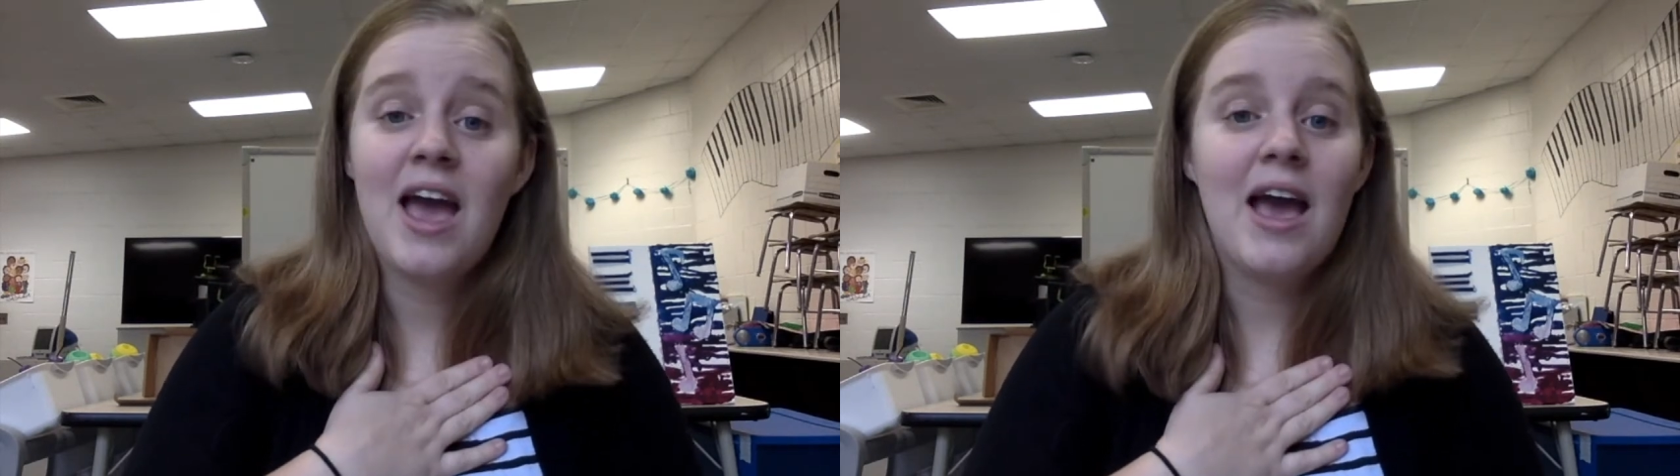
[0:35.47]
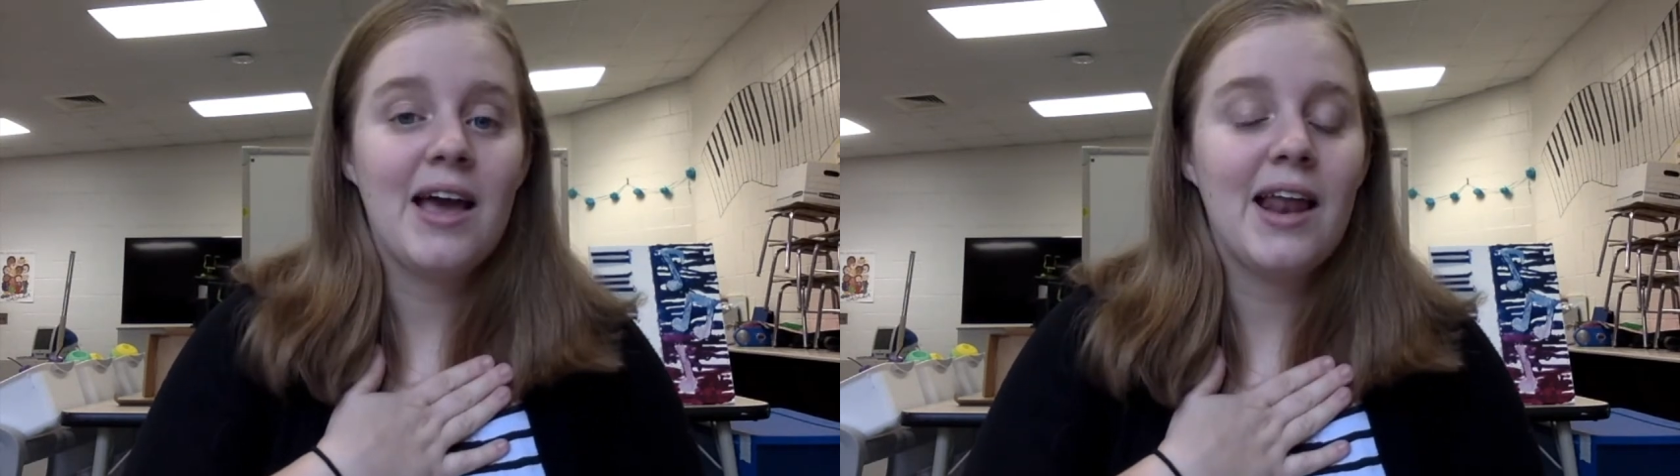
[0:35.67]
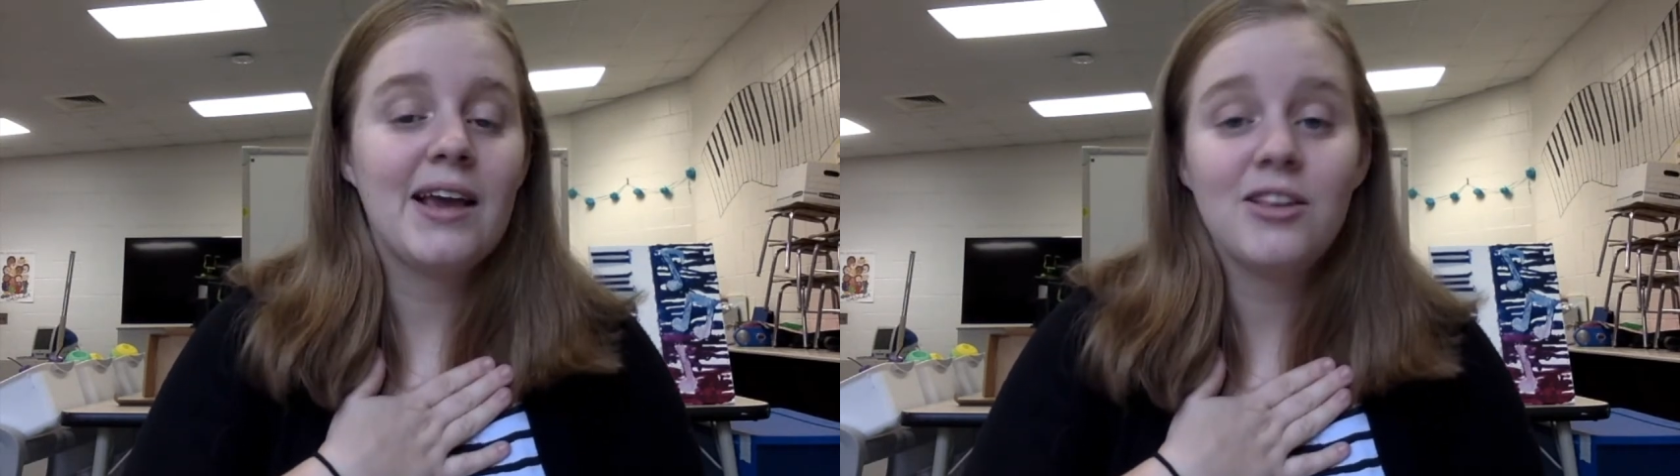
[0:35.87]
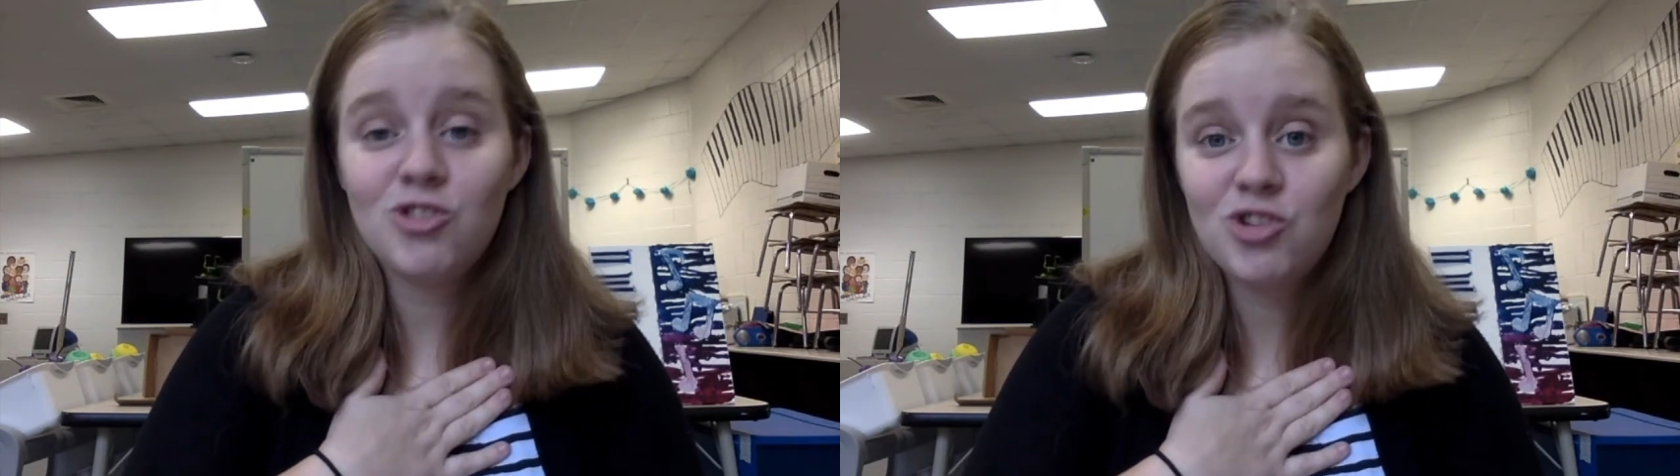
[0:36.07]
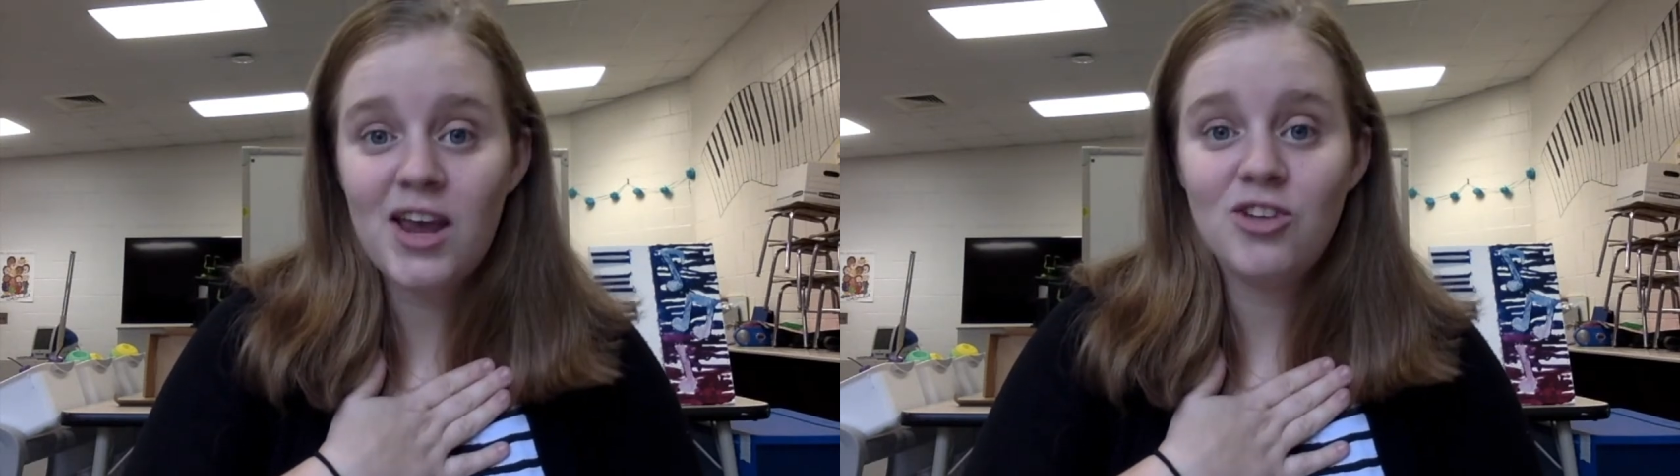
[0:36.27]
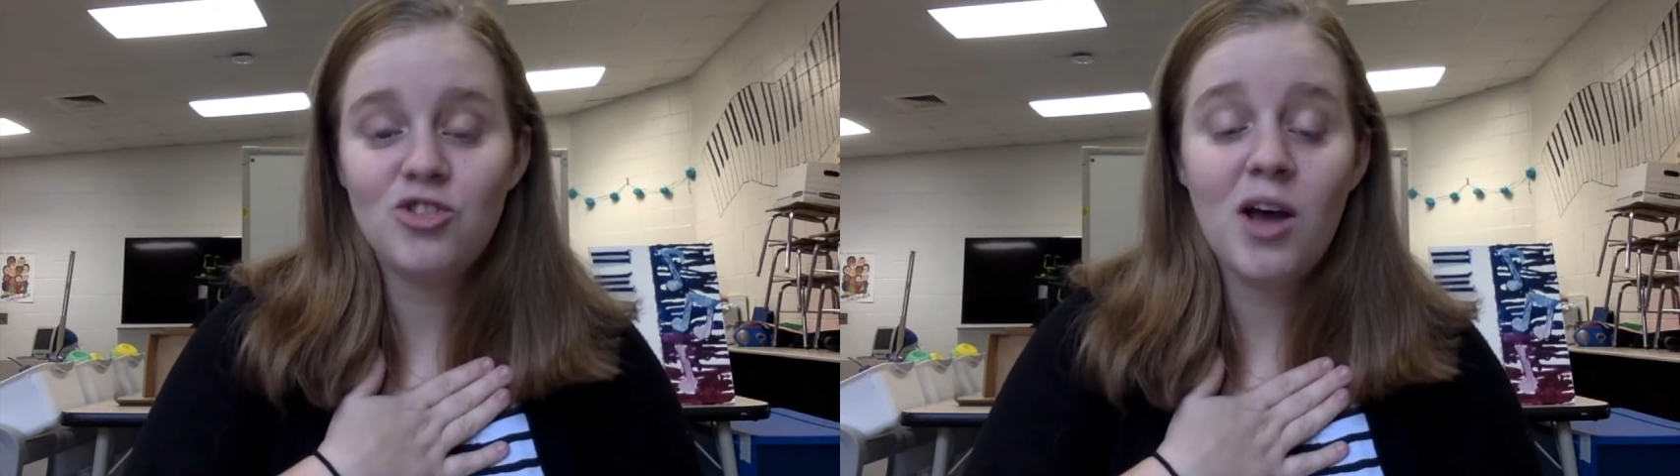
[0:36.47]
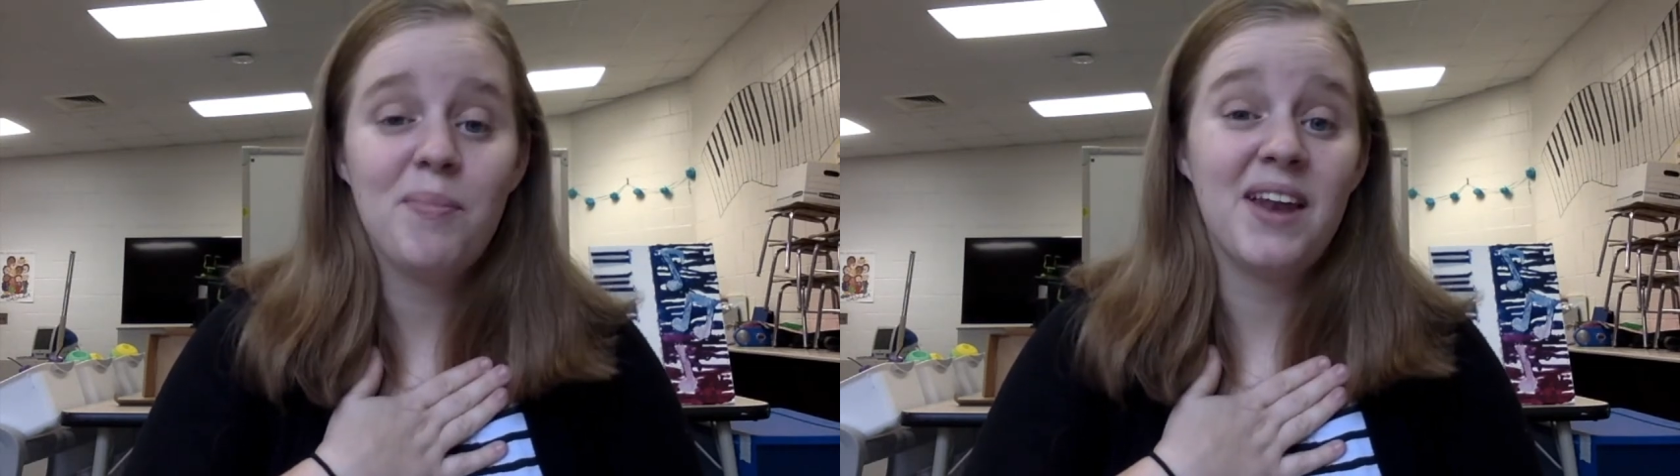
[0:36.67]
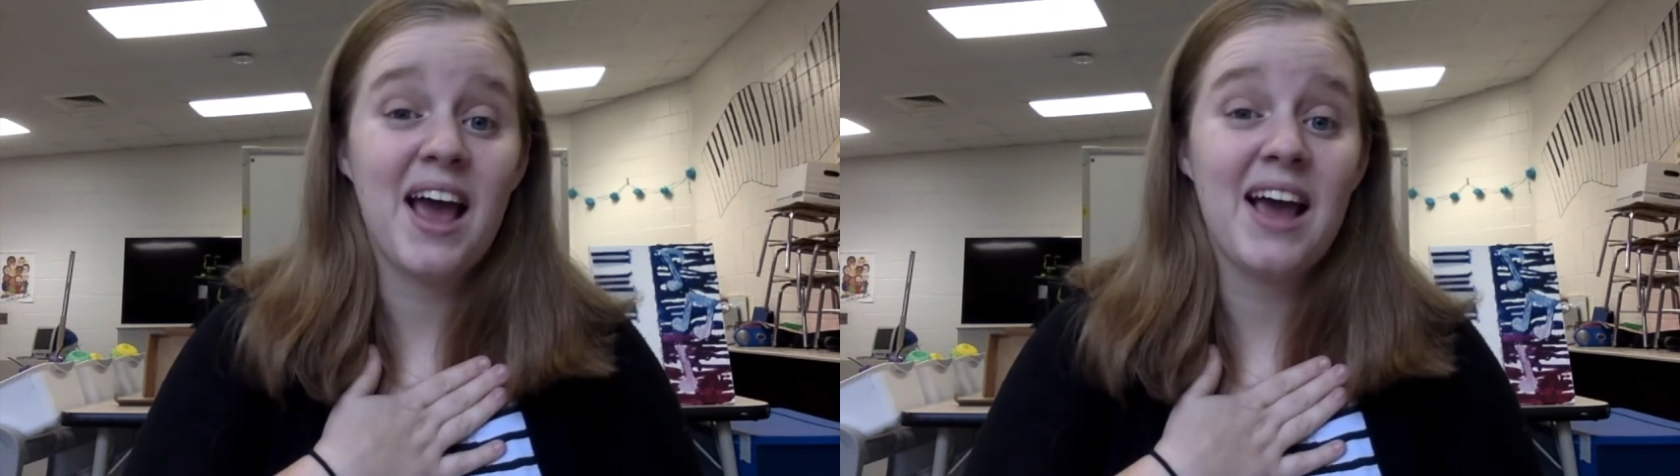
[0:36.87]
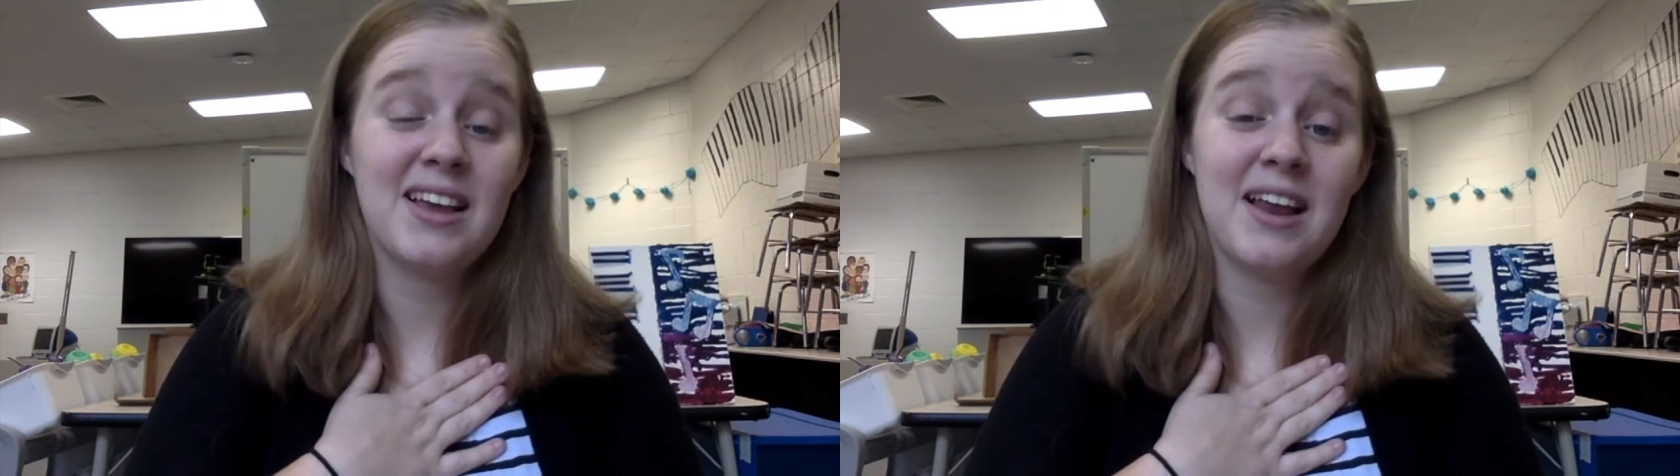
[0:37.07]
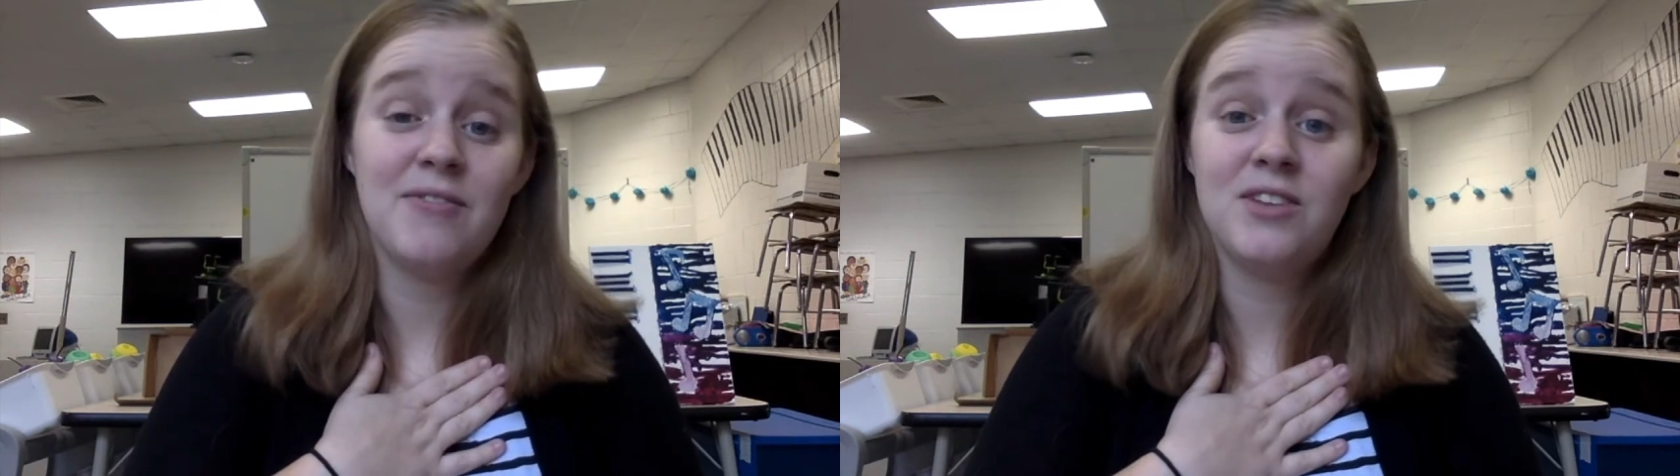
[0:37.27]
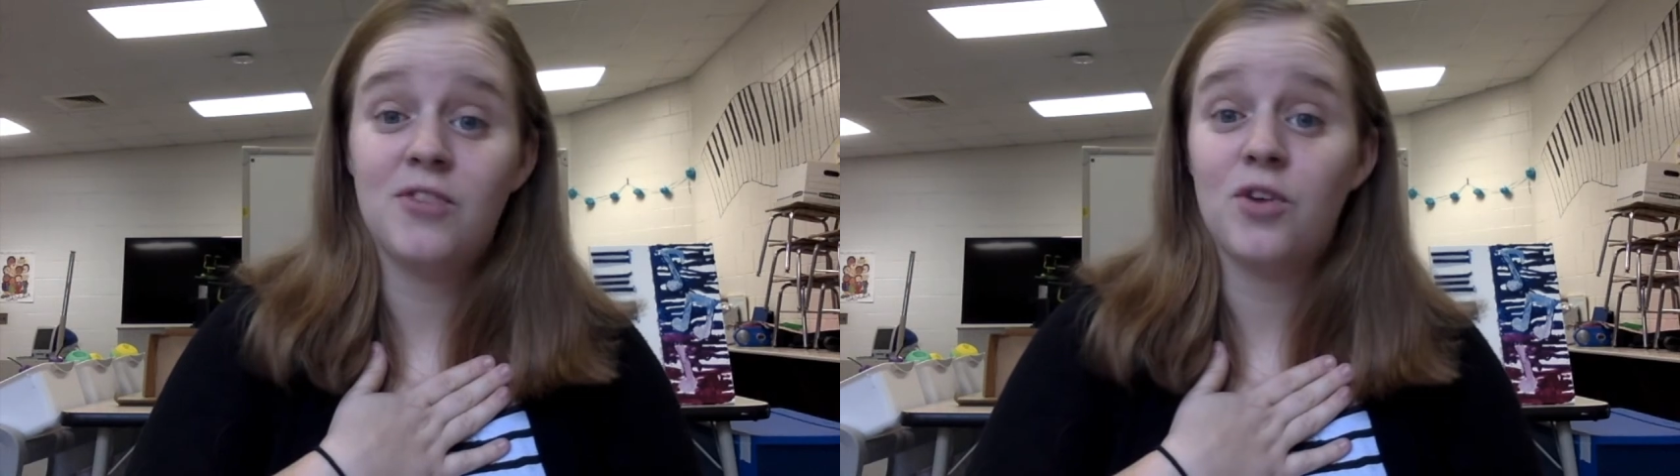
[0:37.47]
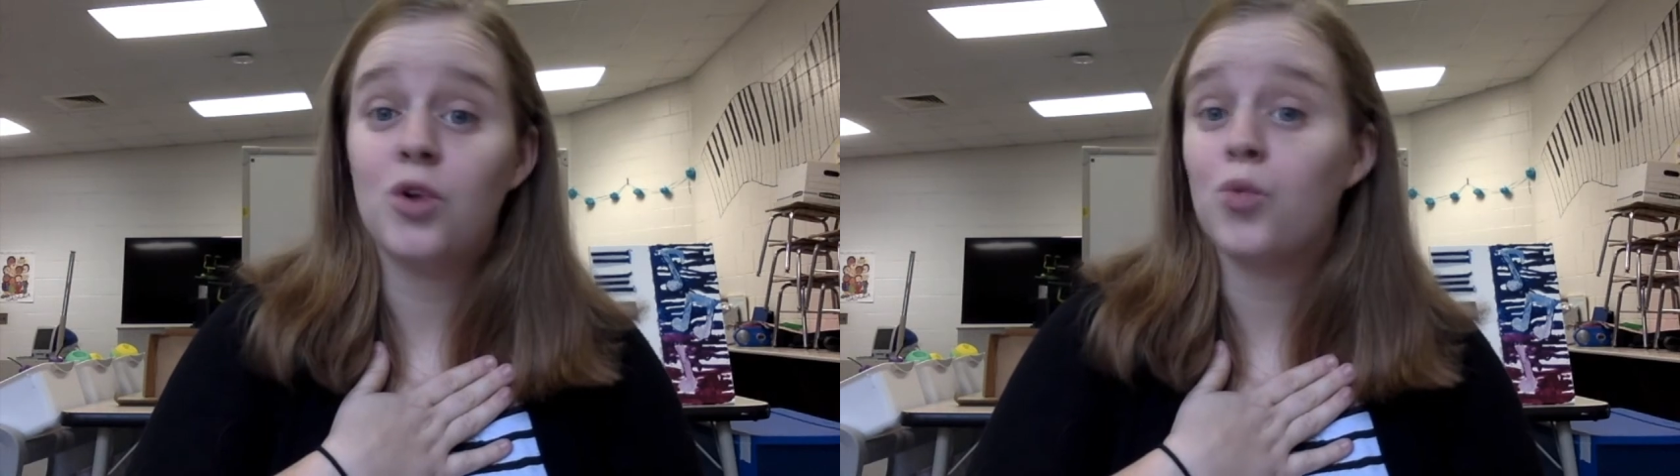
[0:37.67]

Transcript: And I can change up and I can have different